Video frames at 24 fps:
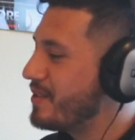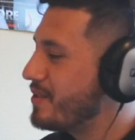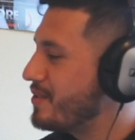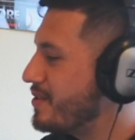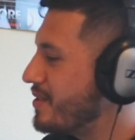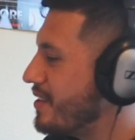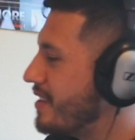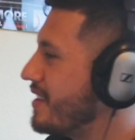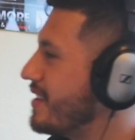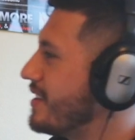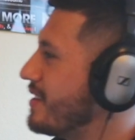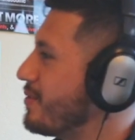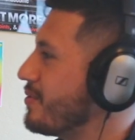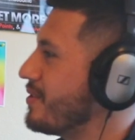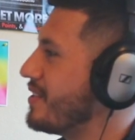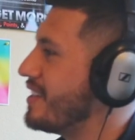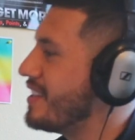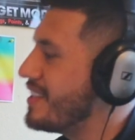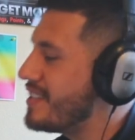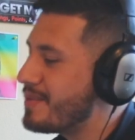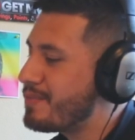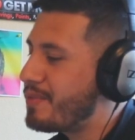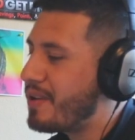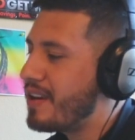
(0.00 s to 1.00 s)
The
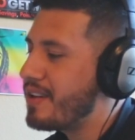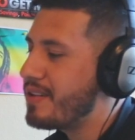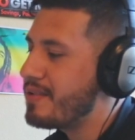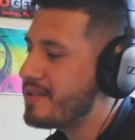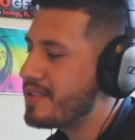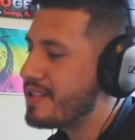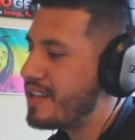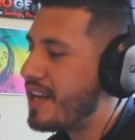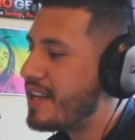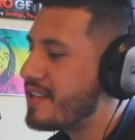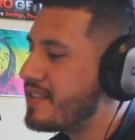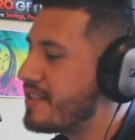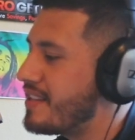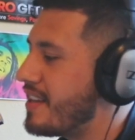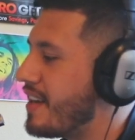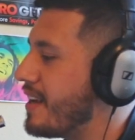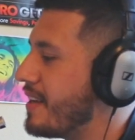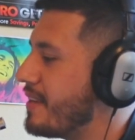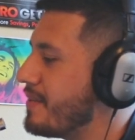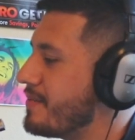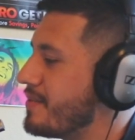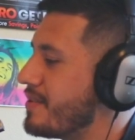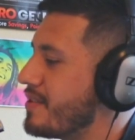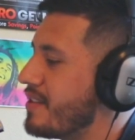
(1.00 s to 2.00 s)
release party was last
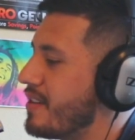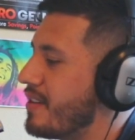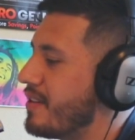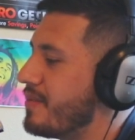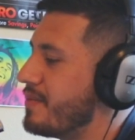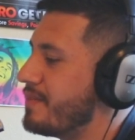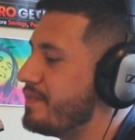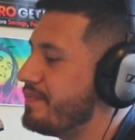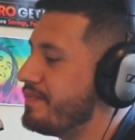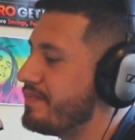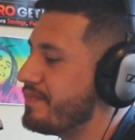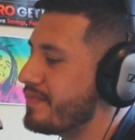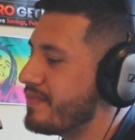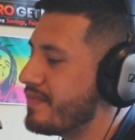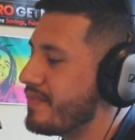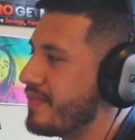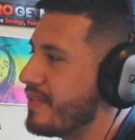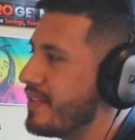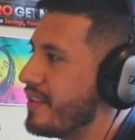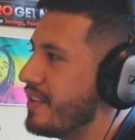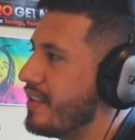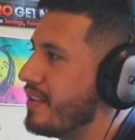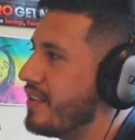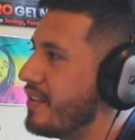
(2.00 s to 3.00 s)
night, so
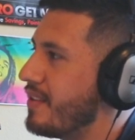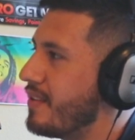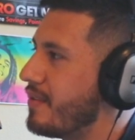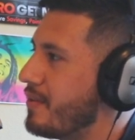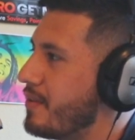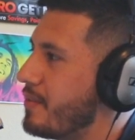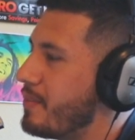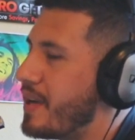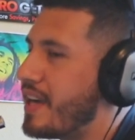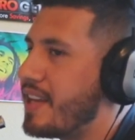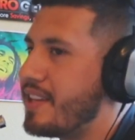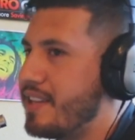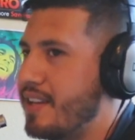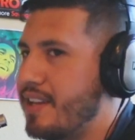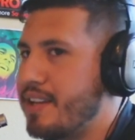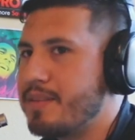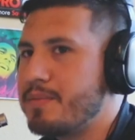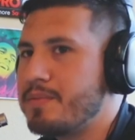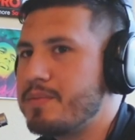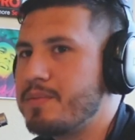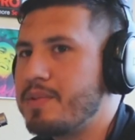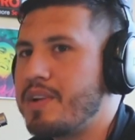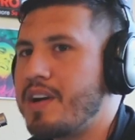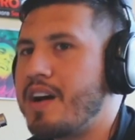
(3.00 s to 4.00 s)
we might have to get
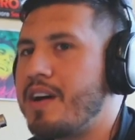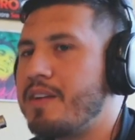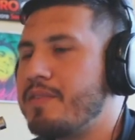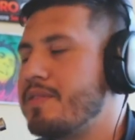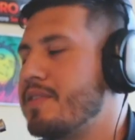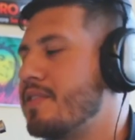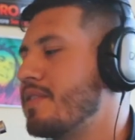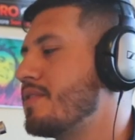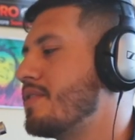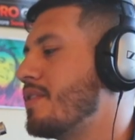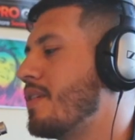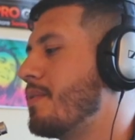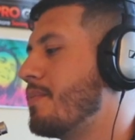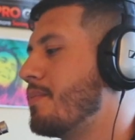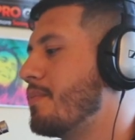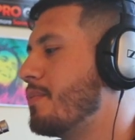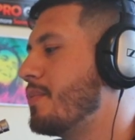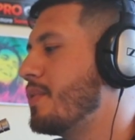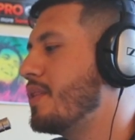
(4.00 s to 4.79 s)
him some coffee or something.